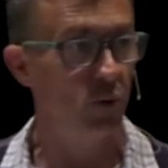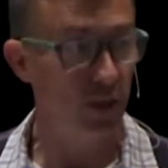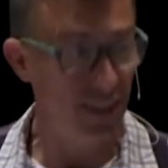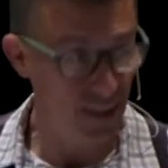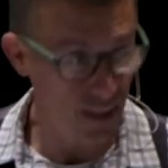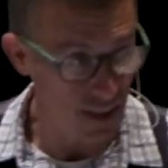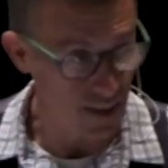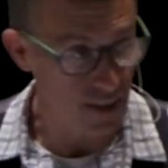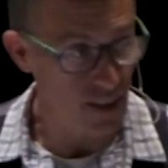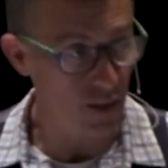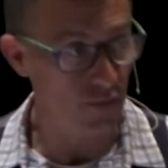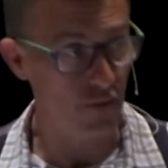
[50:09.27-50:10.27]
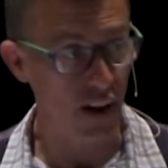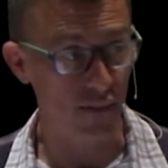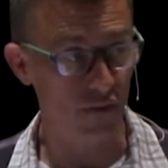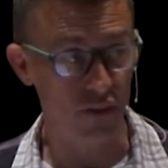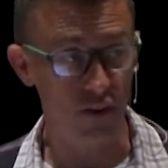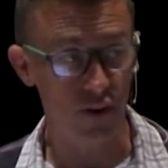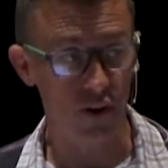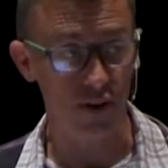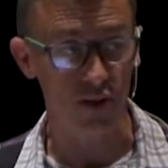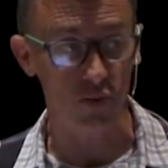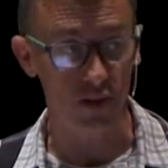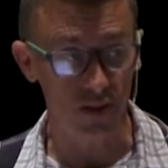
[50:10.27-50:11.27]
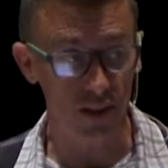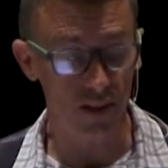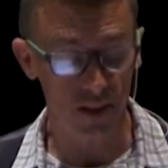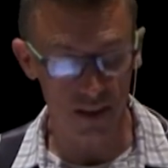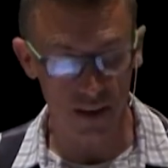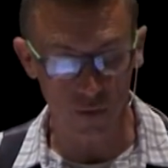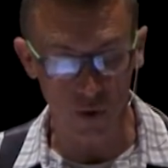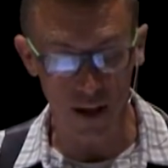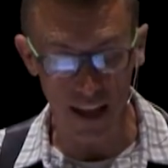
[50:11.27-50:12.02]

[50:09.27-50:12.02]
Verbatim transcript: Resist, the fifth R is resist the devil